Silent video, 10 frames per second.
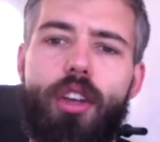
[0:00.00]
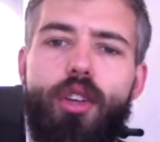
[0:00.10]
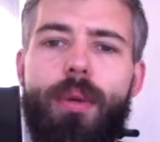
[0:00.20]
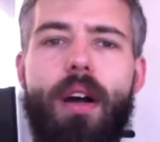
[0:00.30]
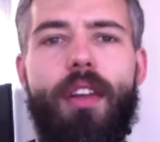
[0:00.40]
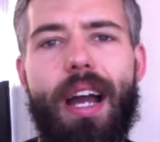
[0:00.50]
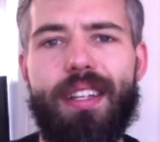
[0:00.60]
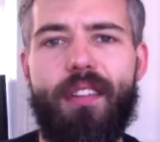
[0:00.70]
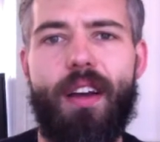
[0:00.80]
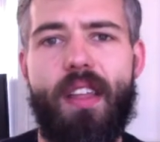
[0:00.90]
You'll be able to
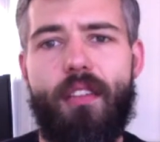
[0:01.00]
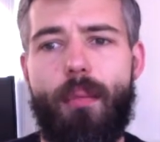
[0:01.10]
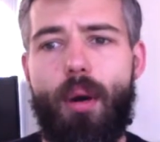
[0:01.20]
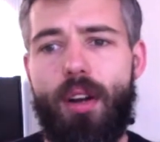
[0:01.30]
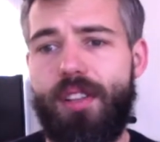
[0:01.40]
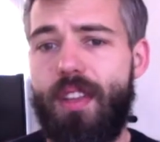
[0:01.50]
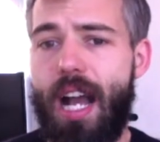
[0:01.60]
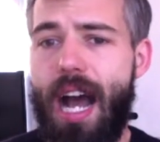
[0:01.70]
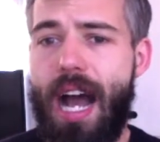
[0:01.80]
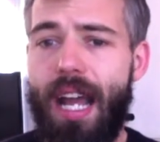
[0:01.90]
identify the different parts of
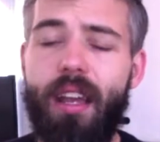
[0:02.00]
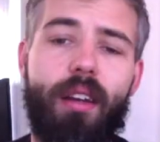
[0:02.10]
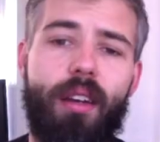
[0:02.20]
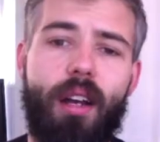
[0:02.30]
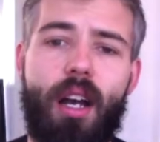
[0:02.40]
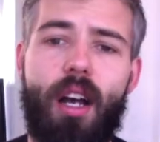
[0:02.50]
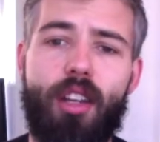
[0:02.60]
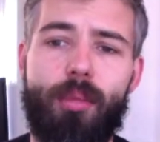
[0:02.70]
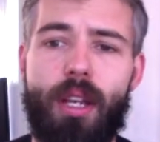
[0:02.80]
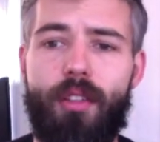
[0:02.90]
the eye.
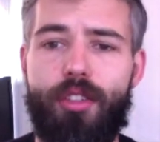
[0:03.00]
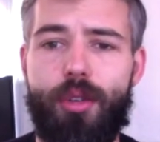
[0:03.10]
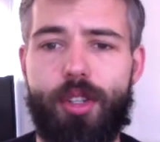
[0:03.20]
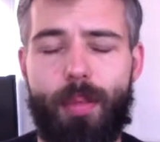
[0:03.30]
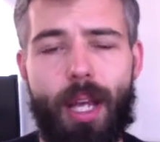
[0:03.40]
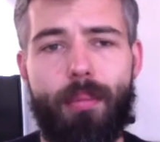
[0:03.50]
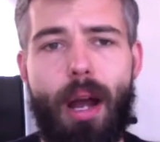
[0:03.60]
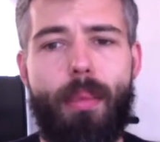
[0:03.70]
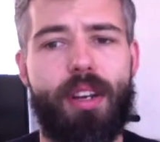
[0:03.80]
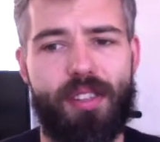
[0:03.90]
You'll be able to explain
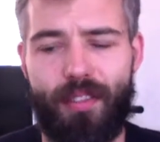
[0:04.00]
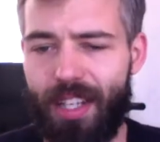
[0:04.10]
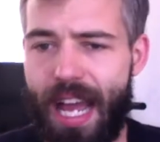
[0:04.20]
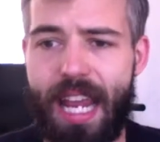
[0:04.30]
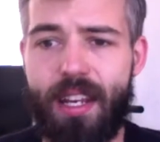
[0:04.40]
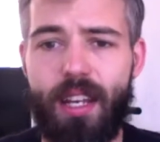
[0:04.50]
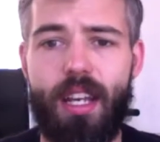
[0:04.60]
properties of light